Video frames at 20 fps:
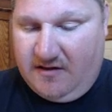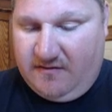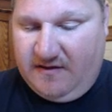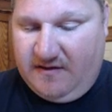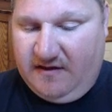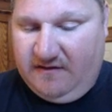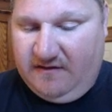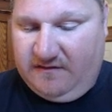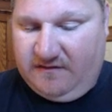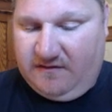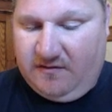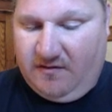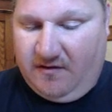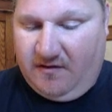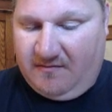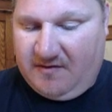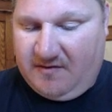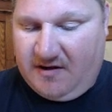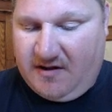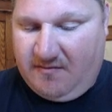These two,
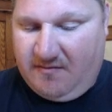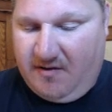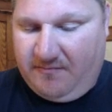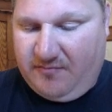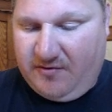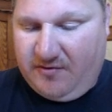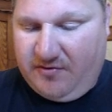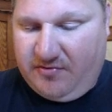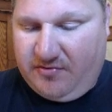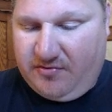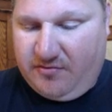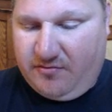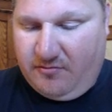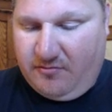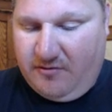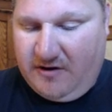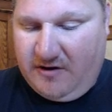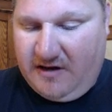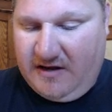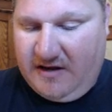I'm going to come up with
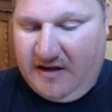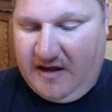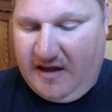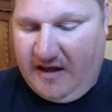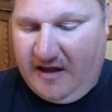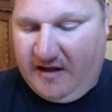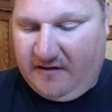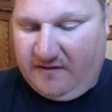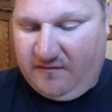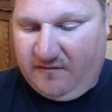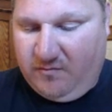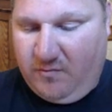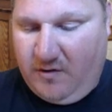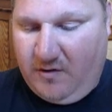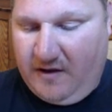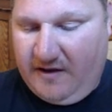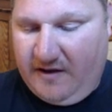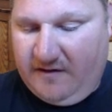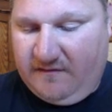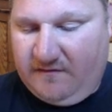
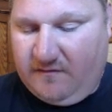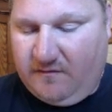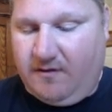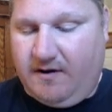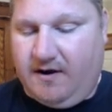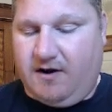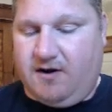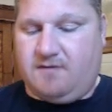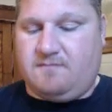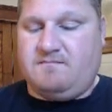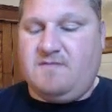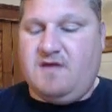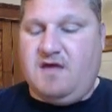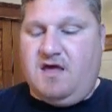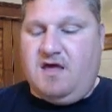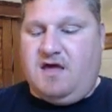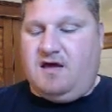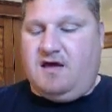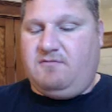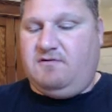3xy squared.
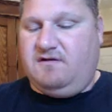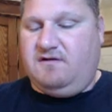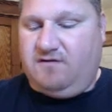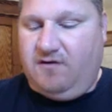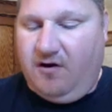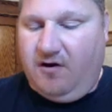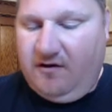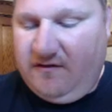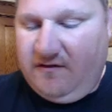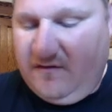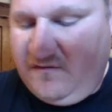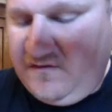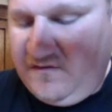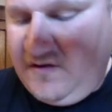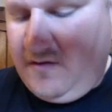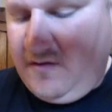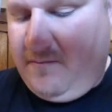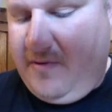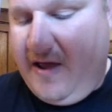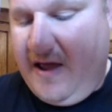And we start to
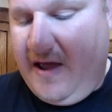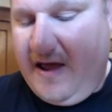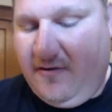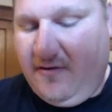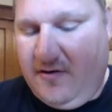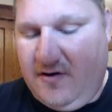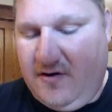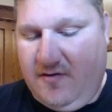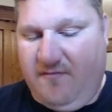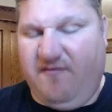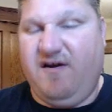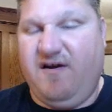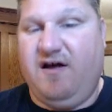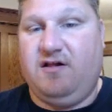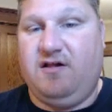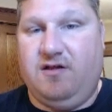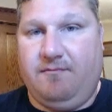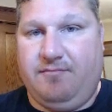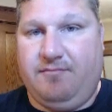see a pattern develop.